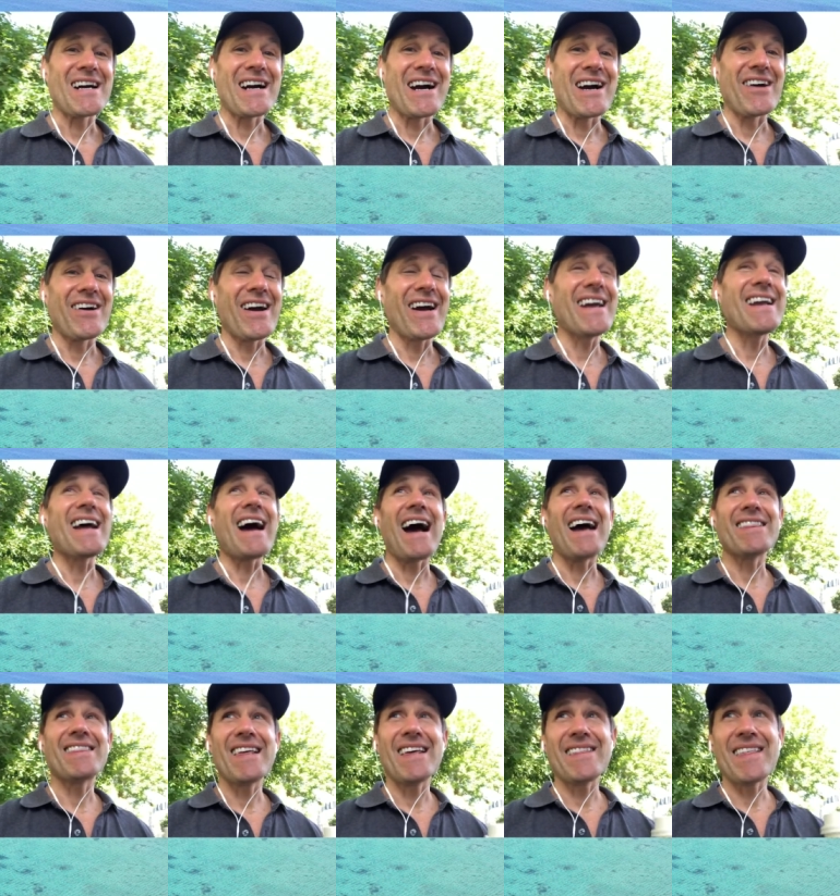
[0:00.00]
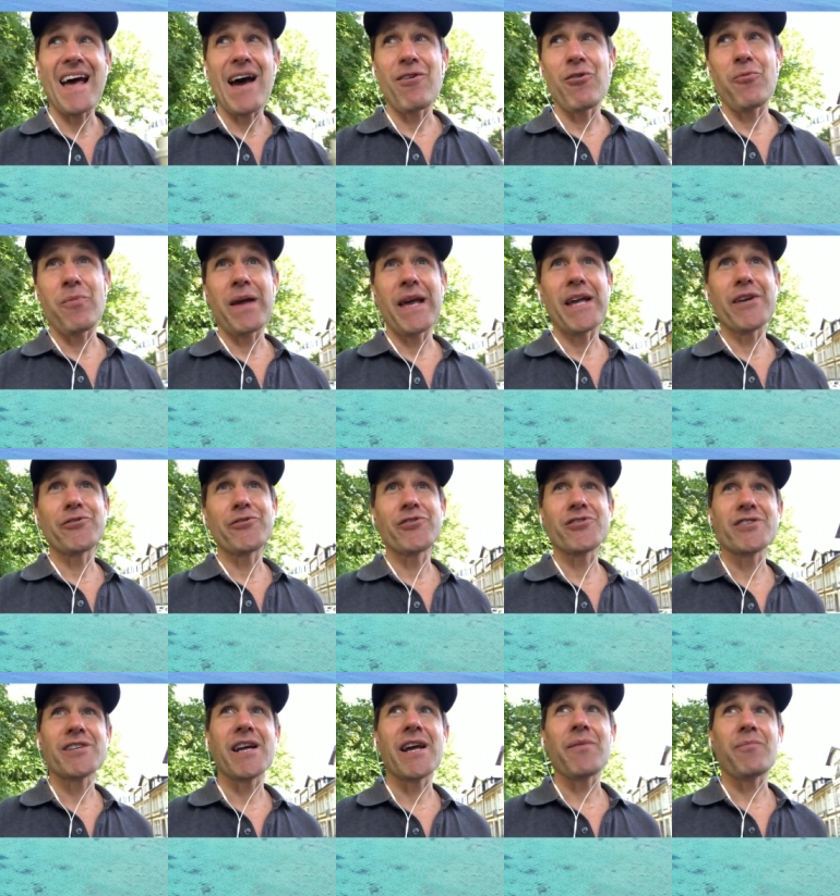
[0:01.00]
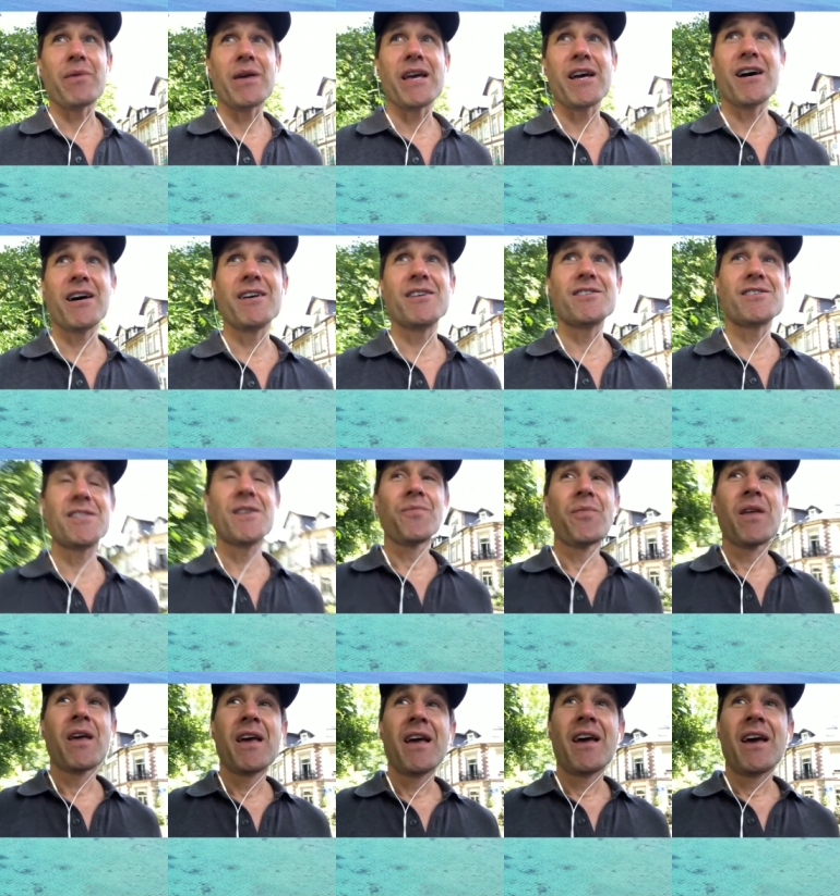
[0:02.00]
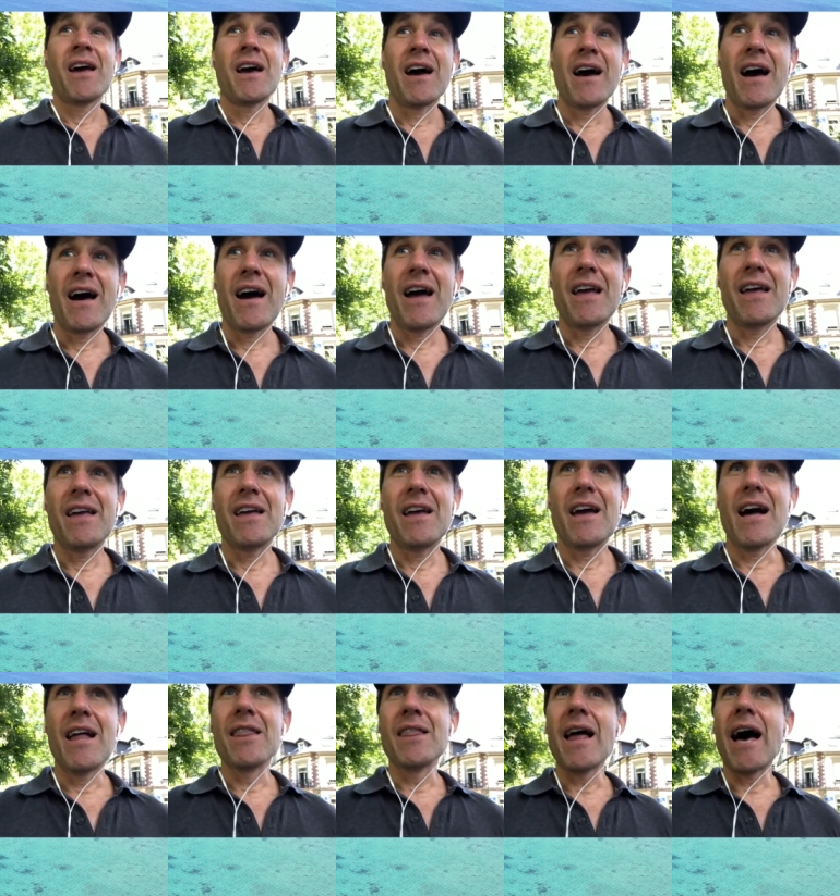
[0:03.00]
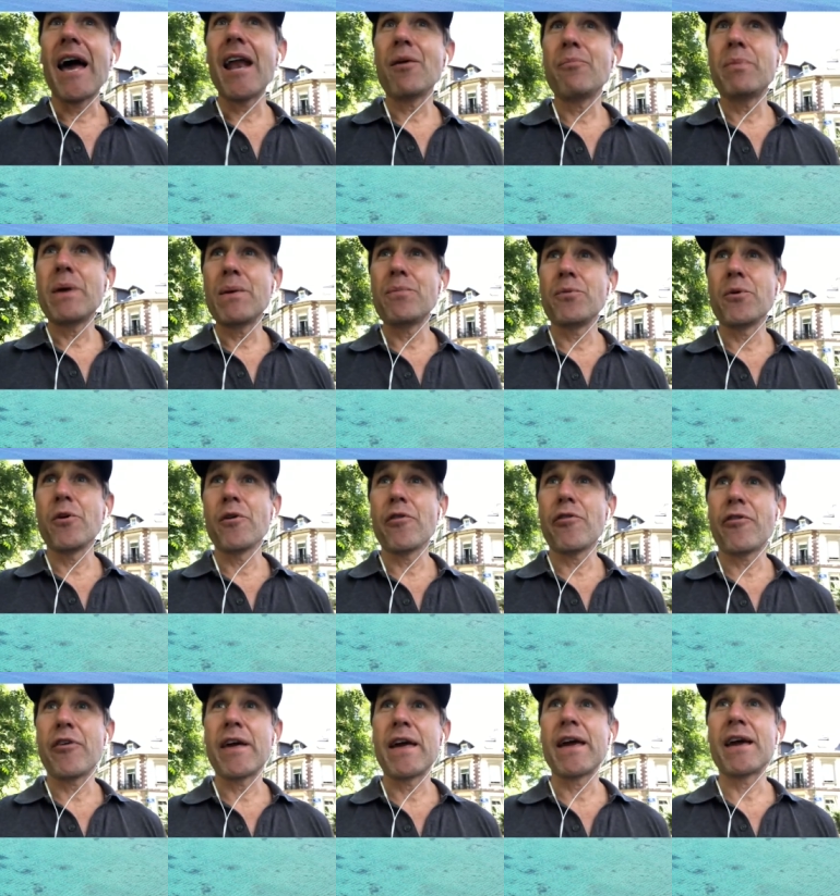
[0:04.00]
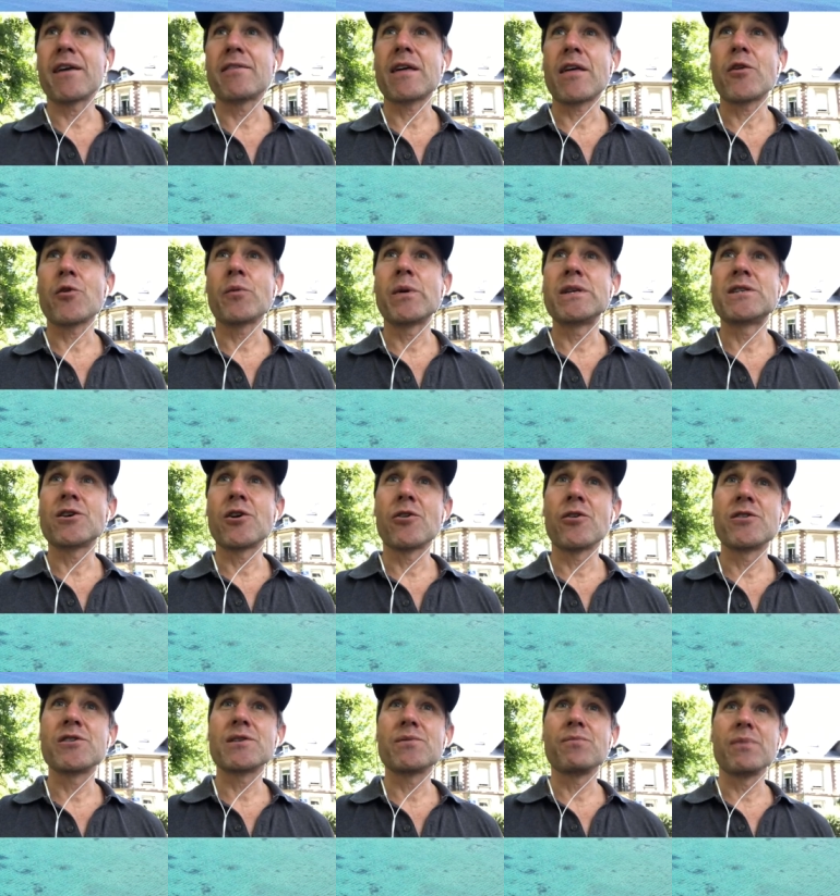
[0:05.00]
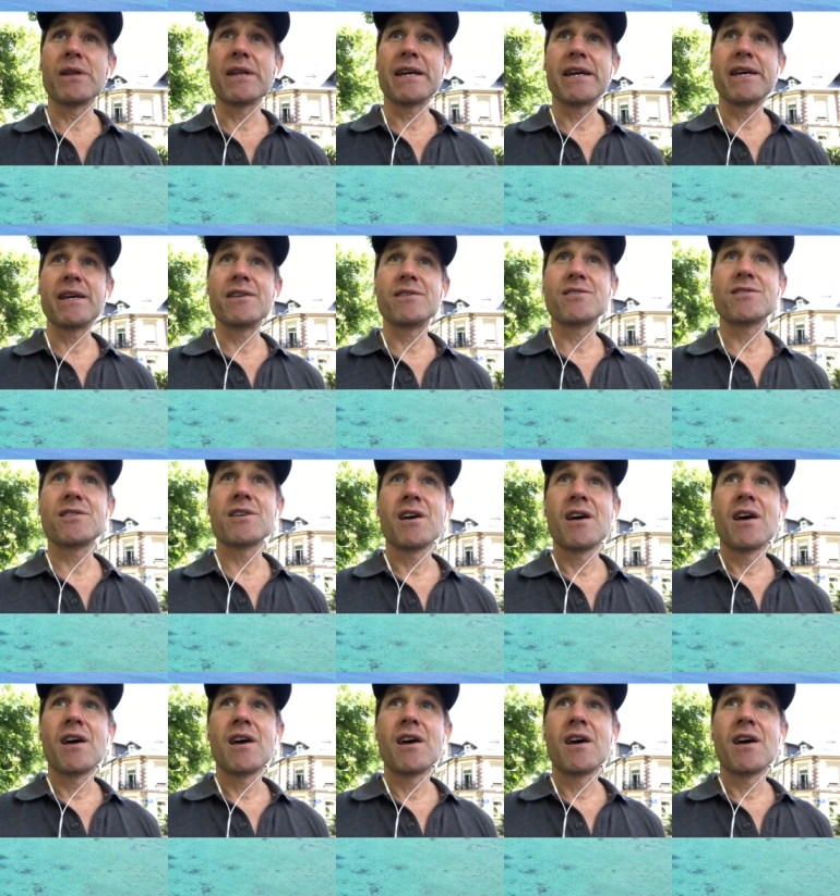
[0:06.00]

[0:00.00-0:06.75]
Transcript: All right, I think that would be interesting because a lot of people think that the returns in Belize